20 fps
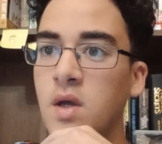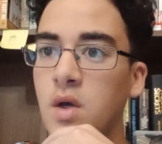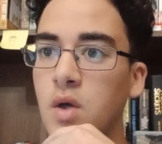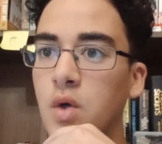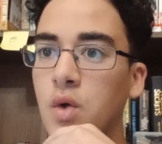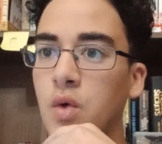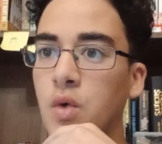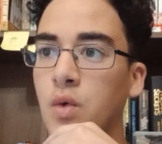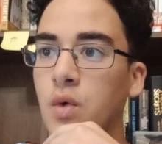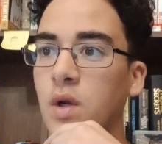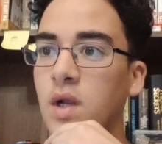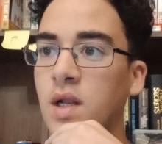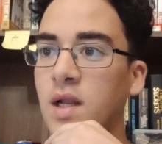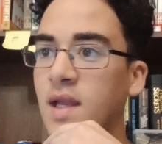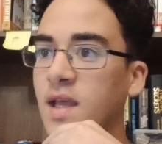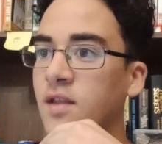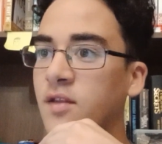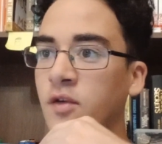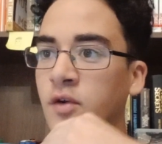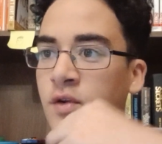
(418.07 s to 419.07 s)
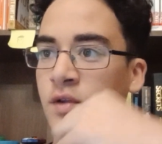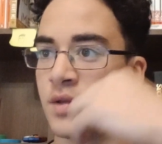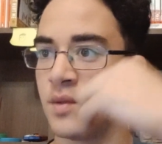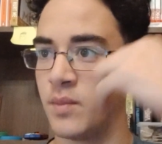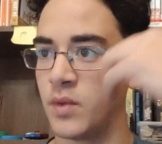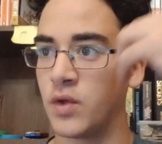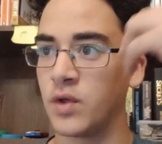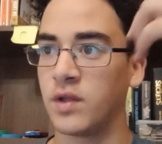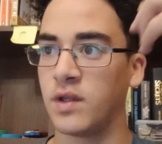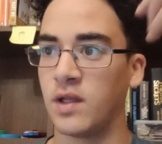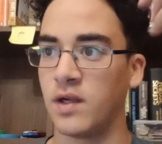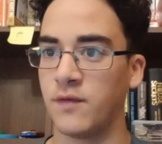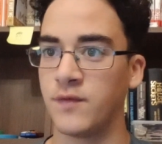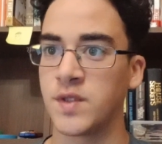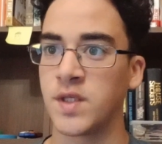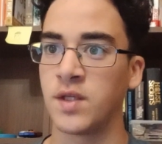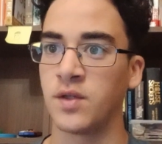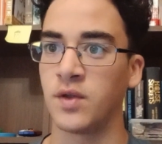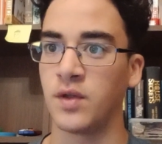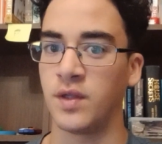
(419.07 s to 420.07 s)
who later in the book
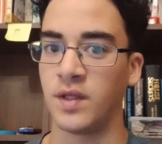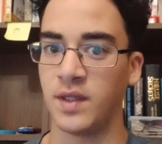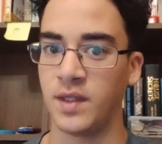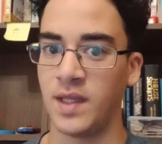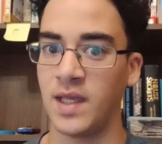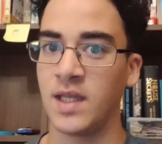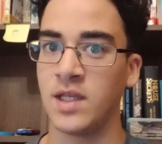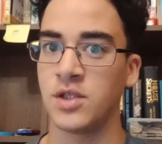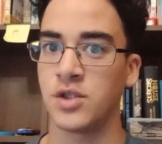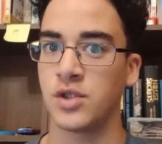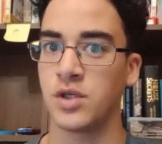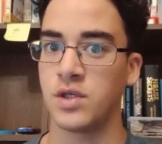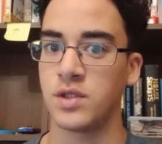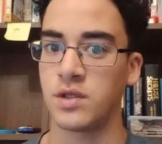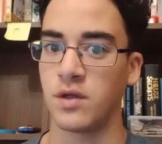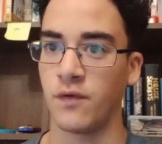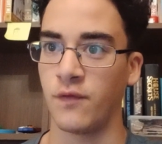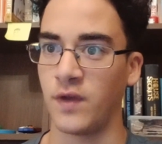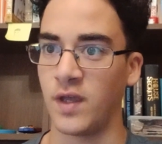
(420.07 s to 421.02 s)
delves into the dangers of